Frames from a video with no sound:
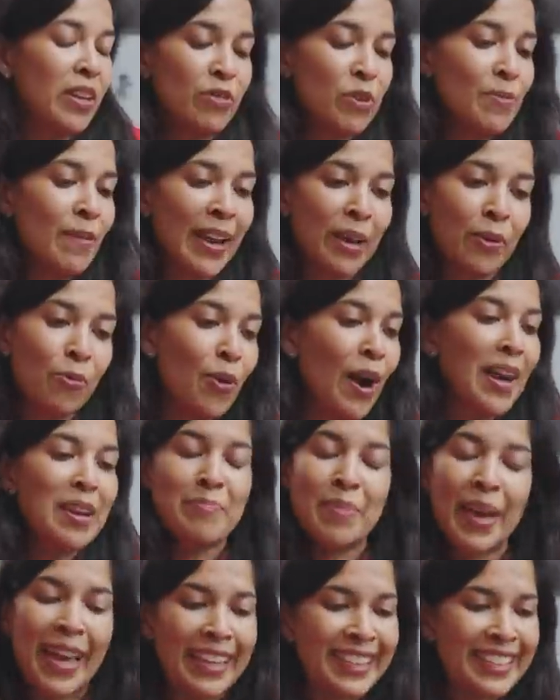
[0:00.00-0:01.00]
if you make
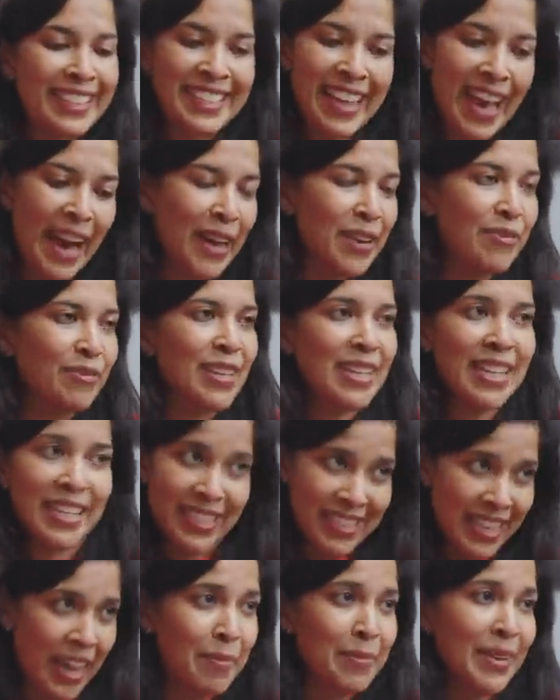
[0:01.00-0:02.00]
one pence out of it,
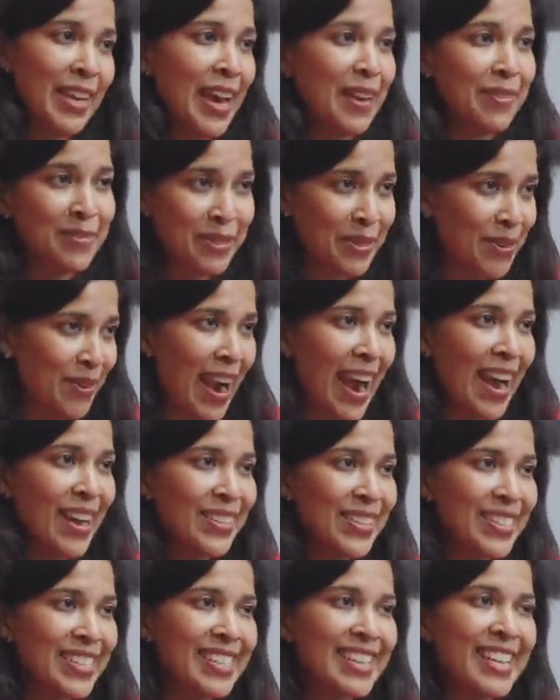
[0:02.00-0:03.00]
it's coming out of the
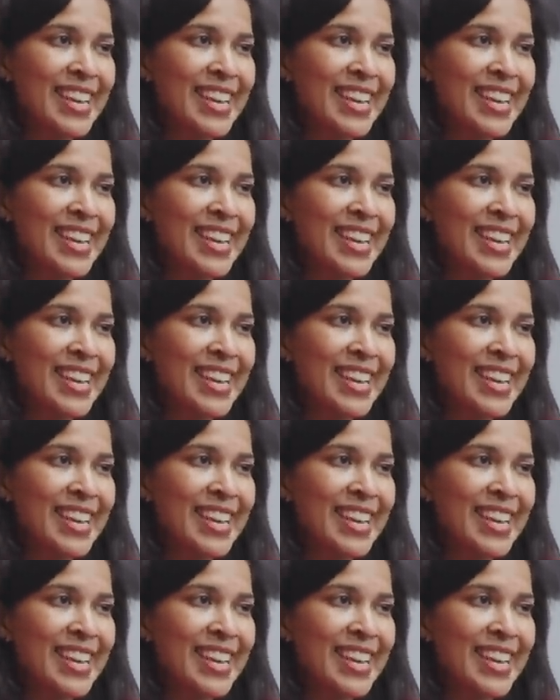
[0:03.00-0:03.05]
ground.